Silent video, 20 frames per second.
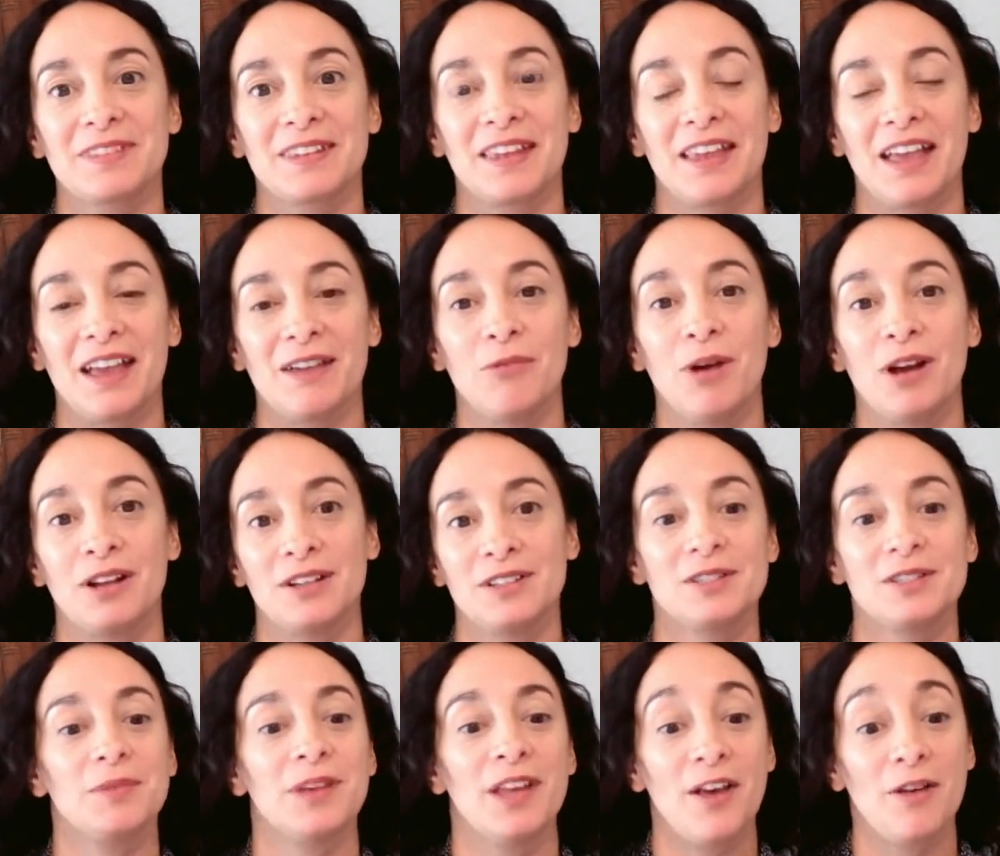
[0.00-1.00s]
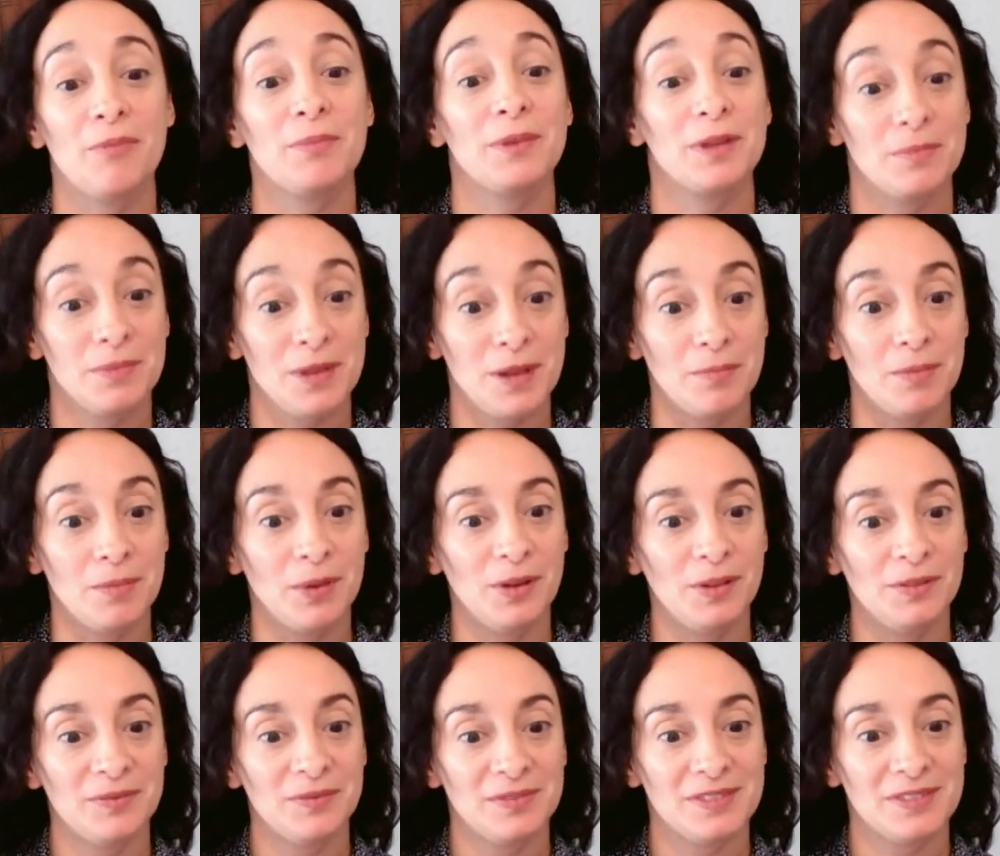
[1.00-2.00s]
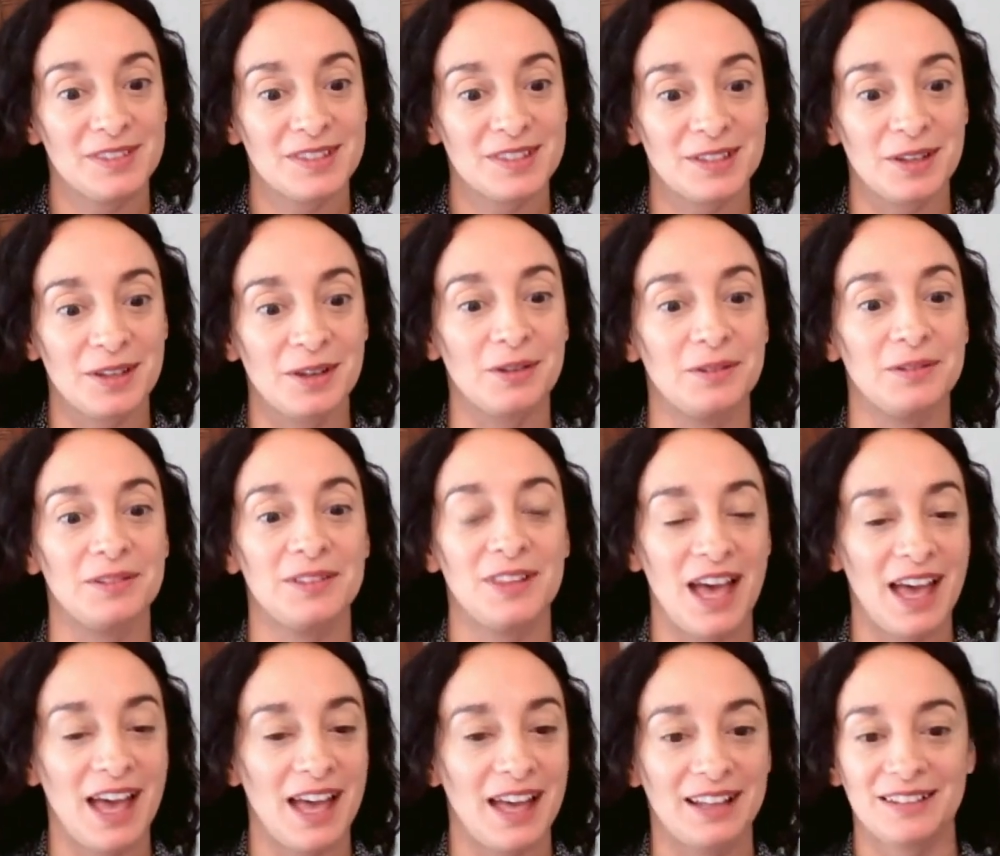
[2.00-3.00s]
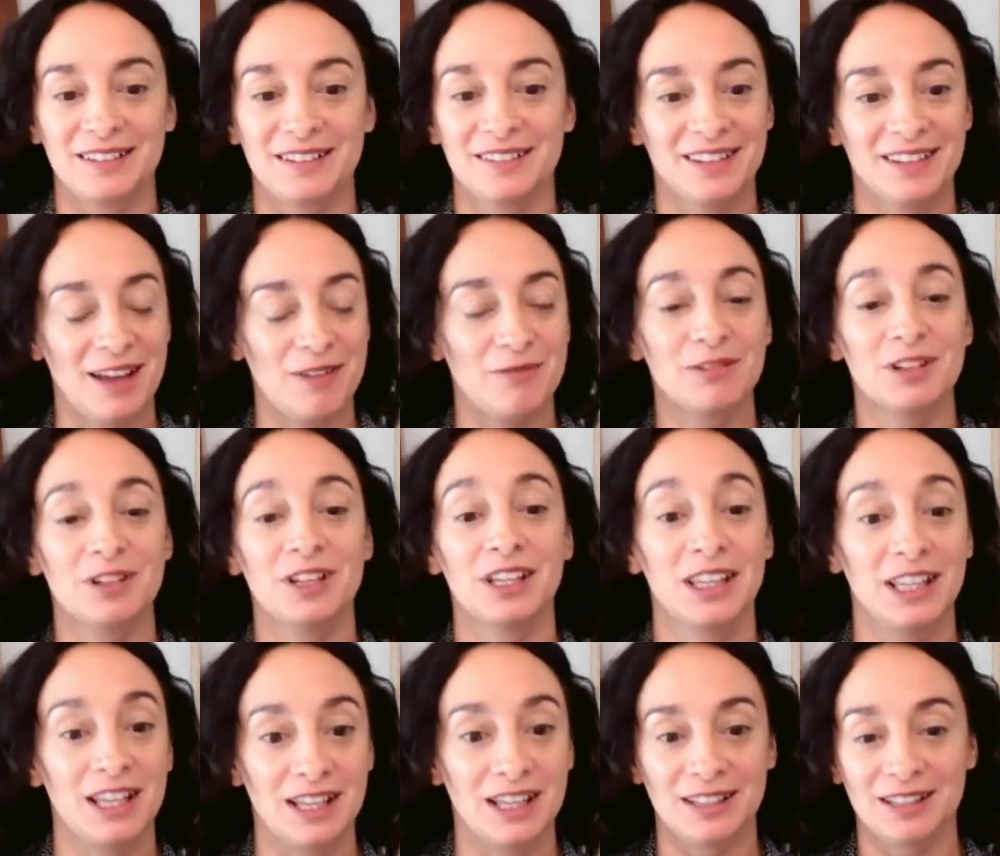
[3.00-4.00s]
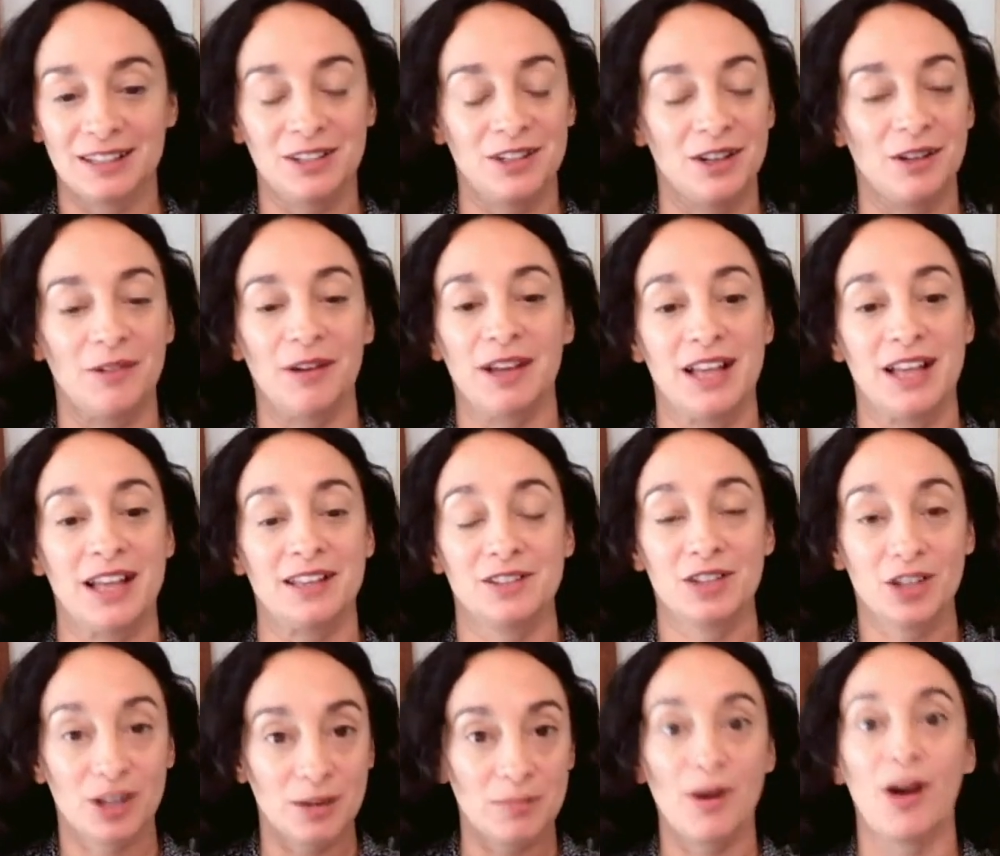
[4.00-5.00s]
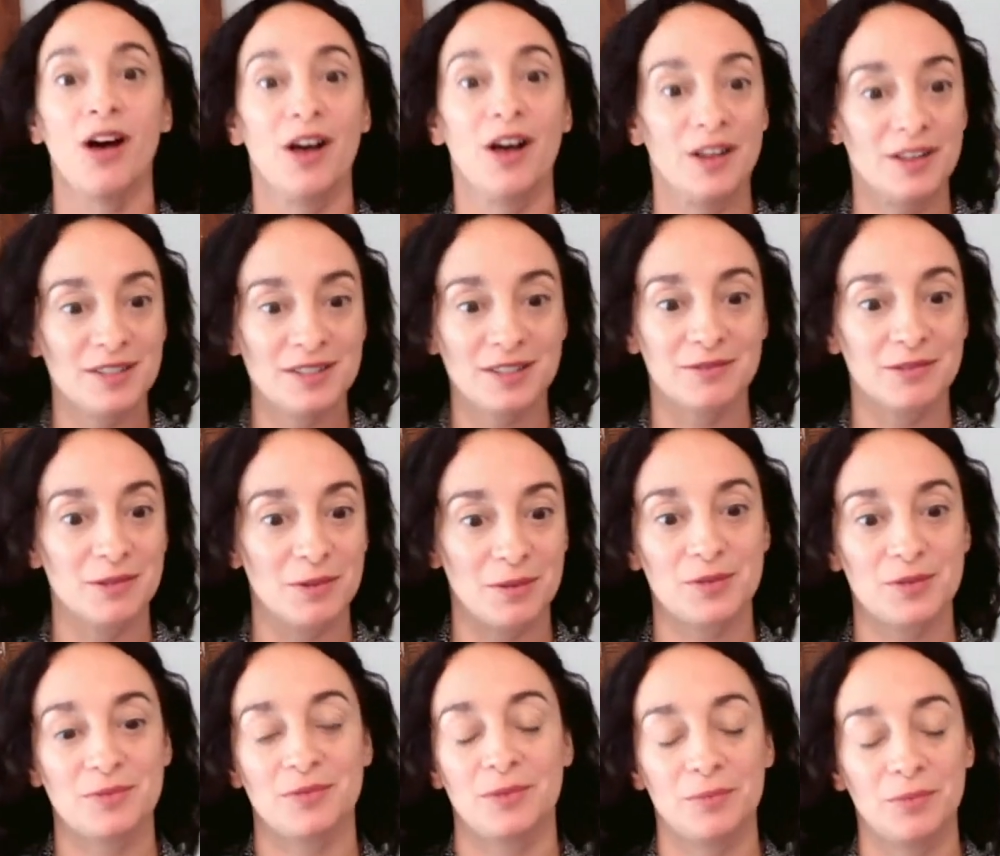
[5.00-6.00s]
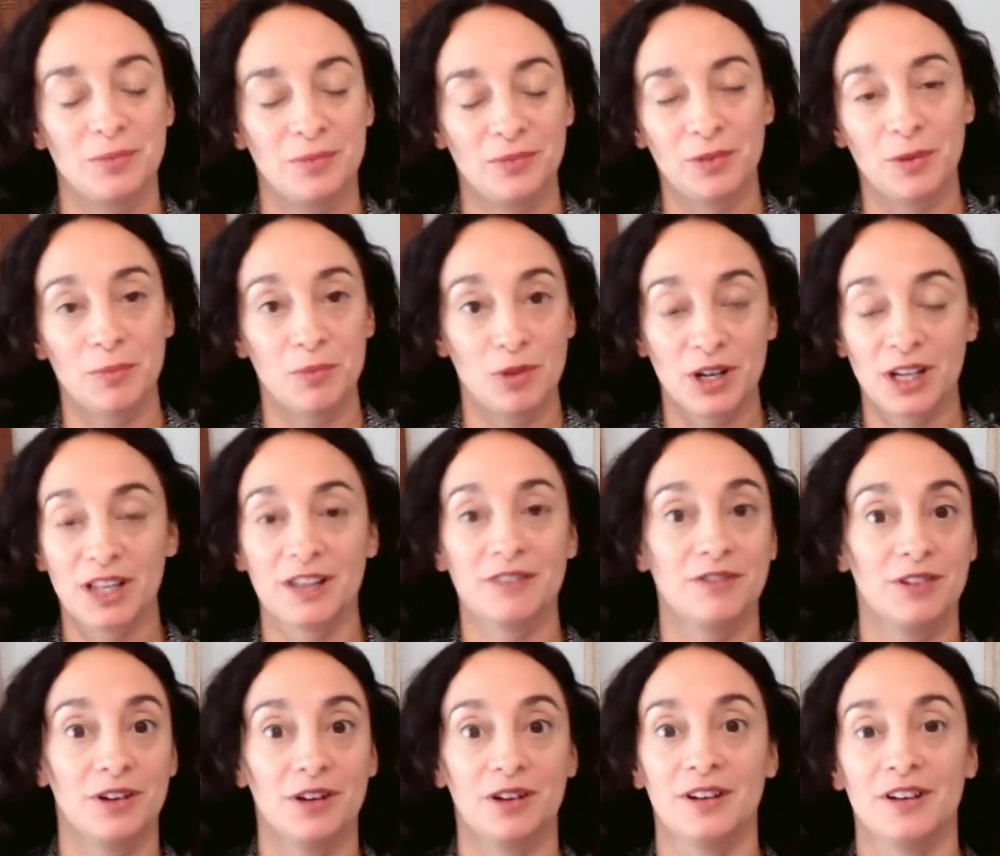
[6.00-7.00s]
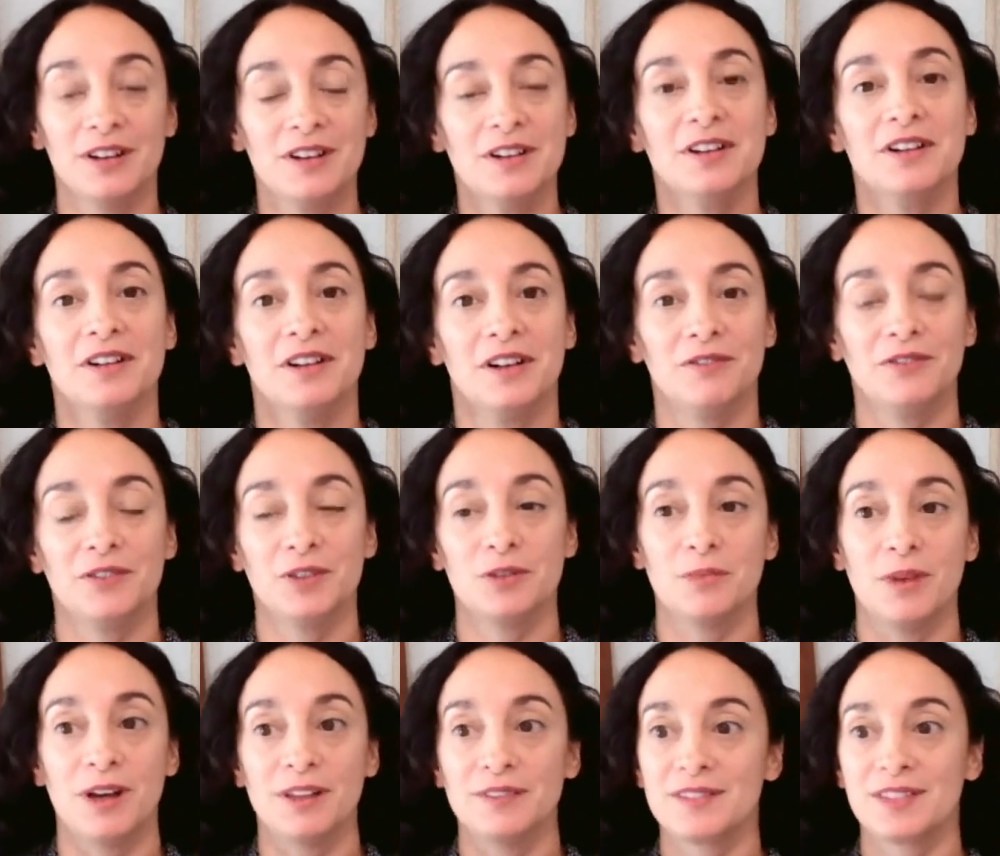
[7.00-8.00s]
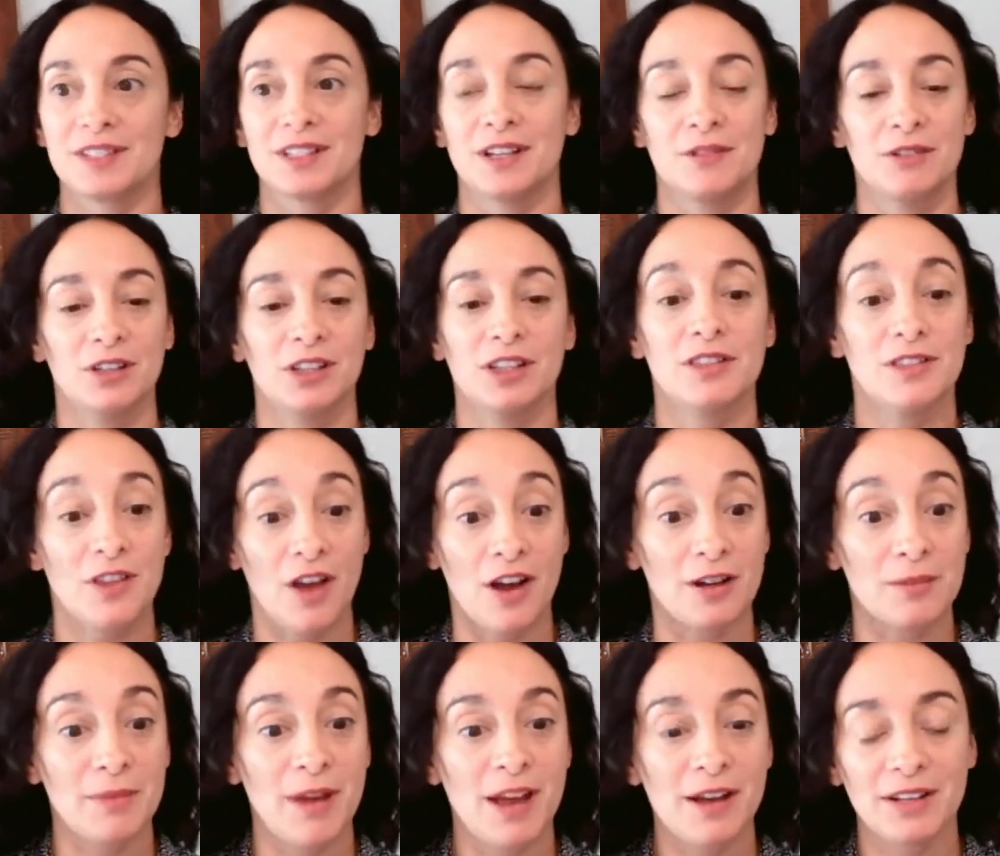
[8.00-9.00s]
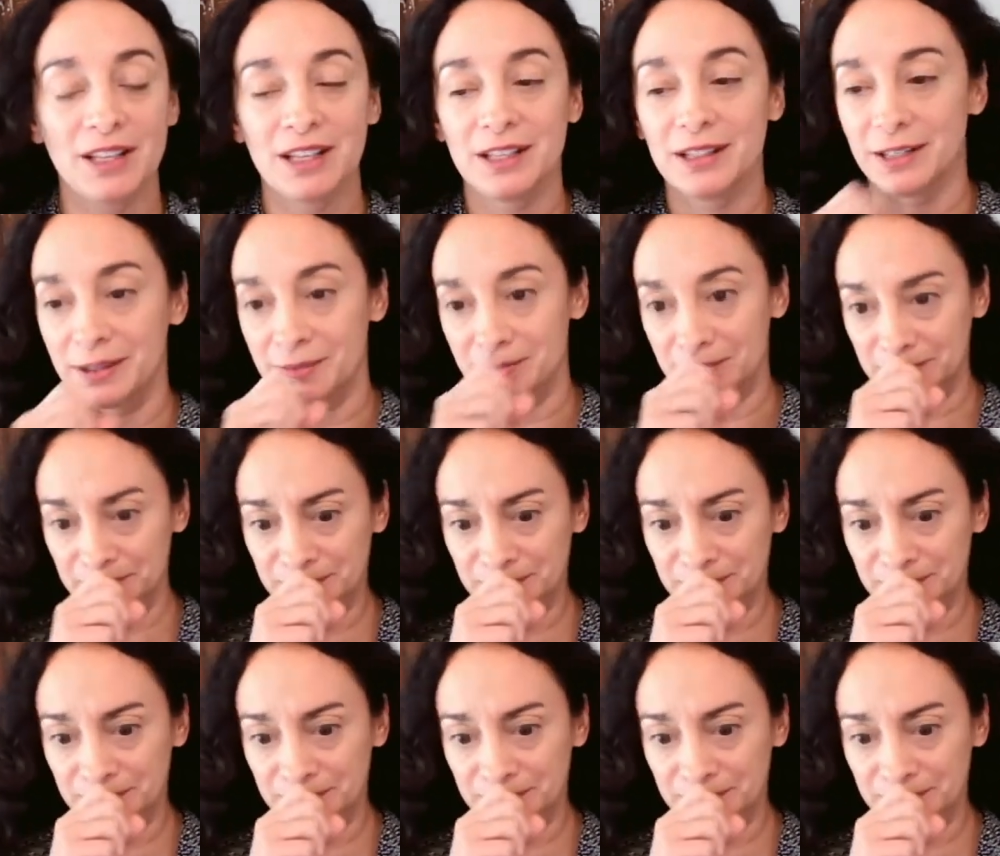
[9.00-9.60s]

I wanted to be helping people. So that really, I took a pause, of course, from working for a few months, and I really thought about it and